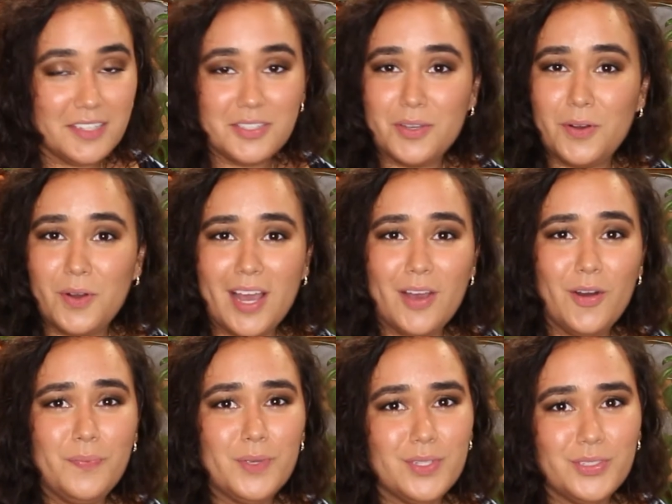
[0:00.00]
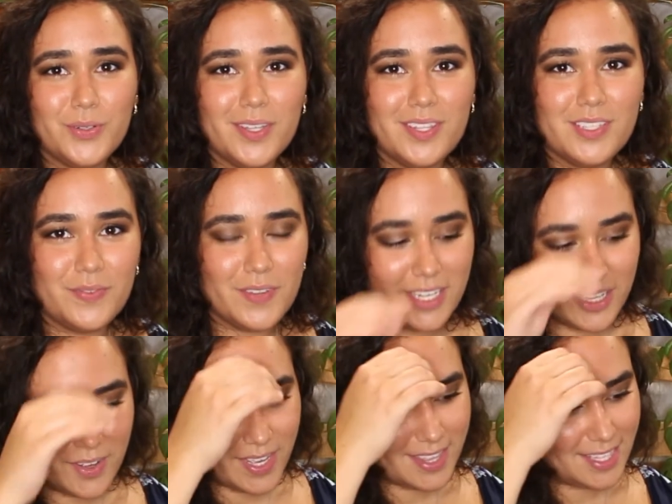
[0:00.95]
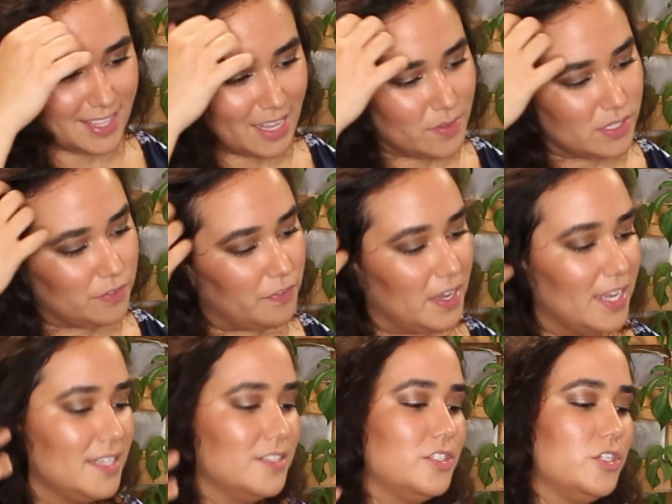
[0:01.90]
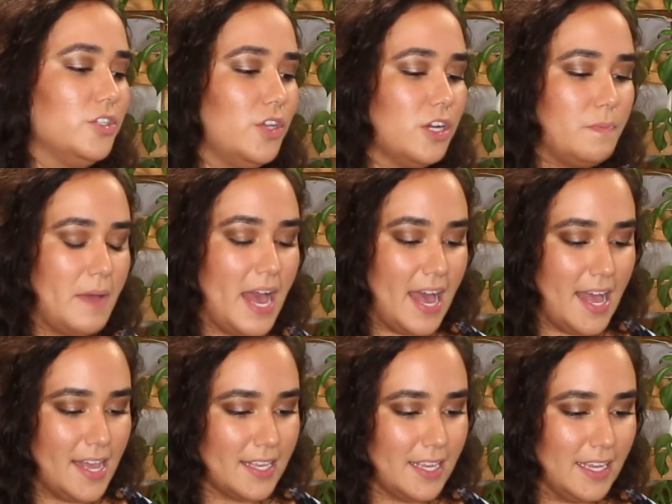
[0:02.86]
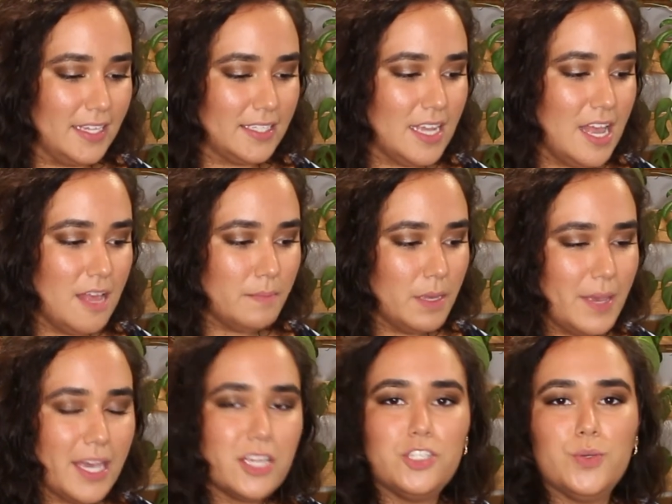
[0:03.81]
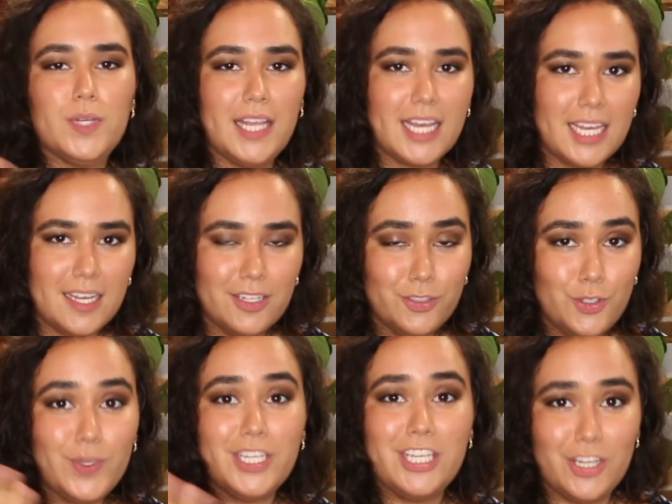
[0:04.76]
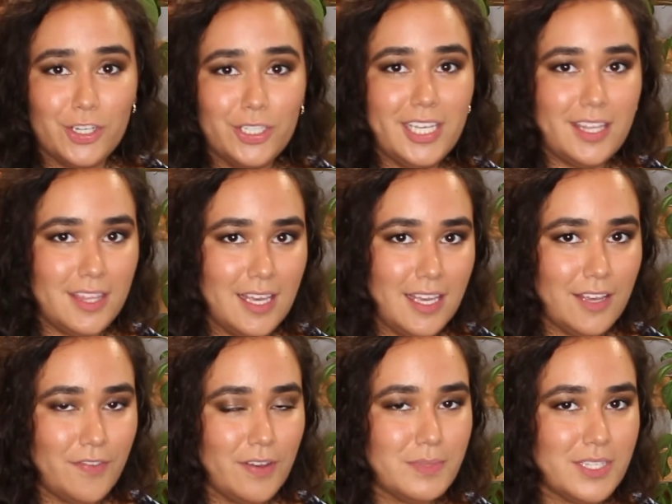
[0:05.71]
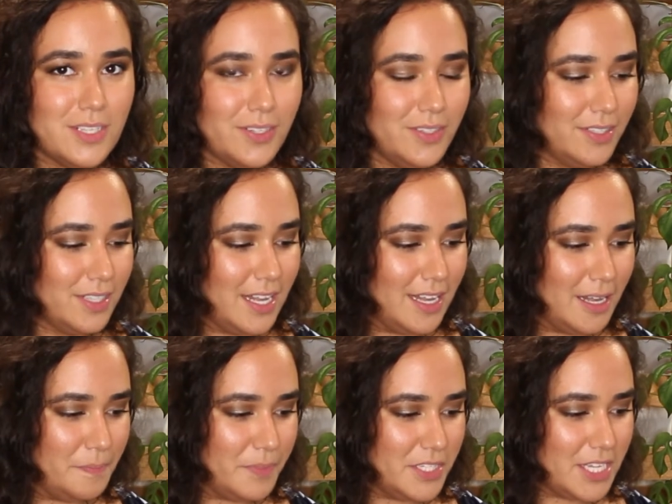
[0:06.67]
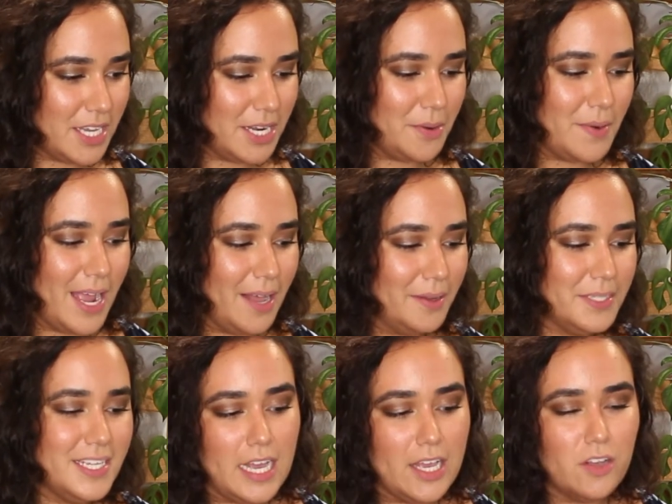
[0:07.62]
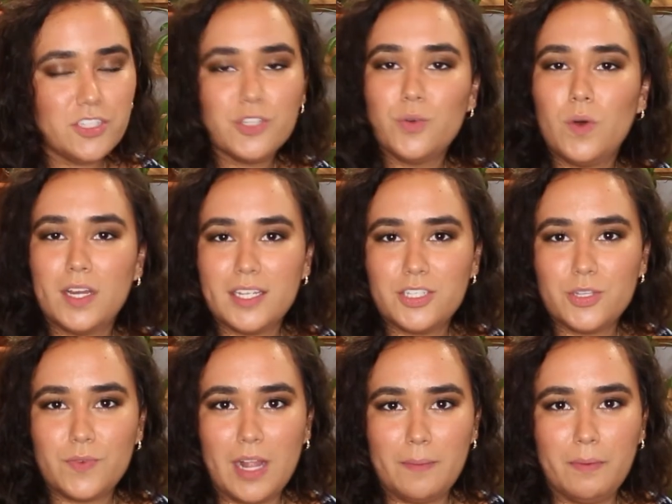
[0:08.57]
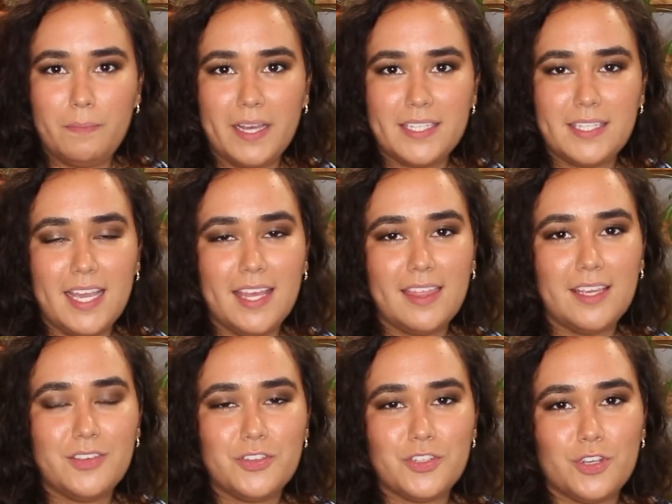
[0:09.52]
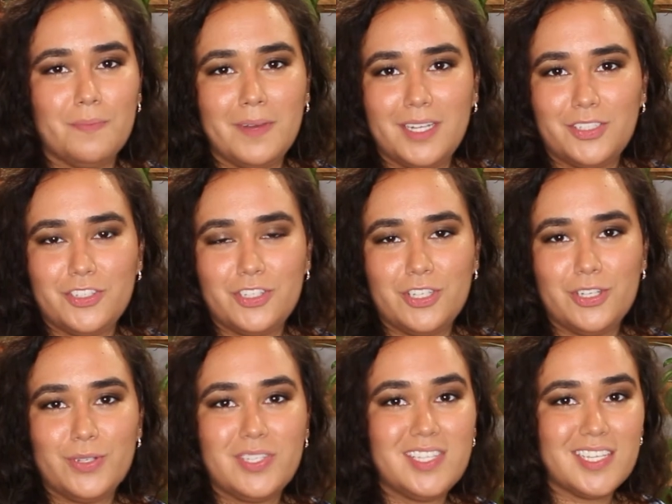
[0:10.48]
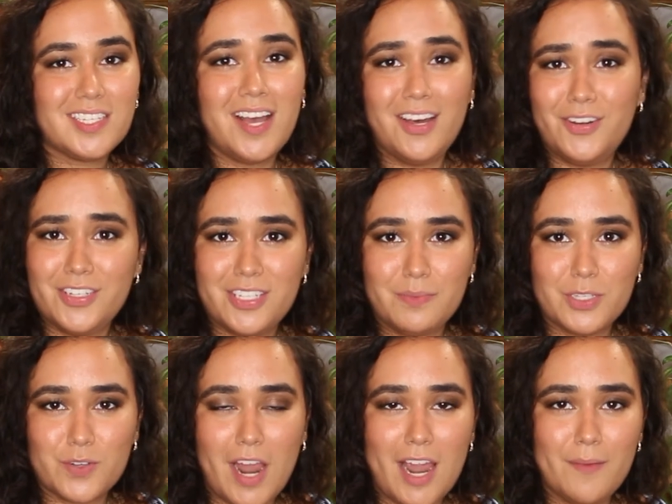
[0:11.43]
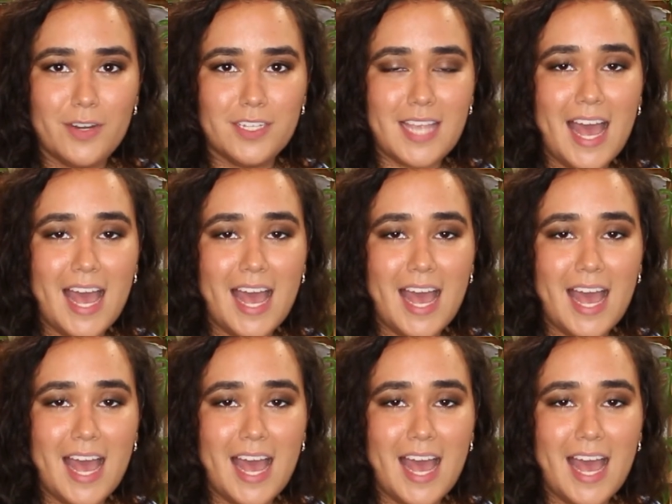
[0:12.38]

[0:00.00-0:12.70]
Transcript: so I hope you enjoyed this video. I think that was fun to look back, and maybe I can do it like do a yearly thing if I'm still sticking around. I also wanted to wrap up by saying thank you so much to 600 subscribers.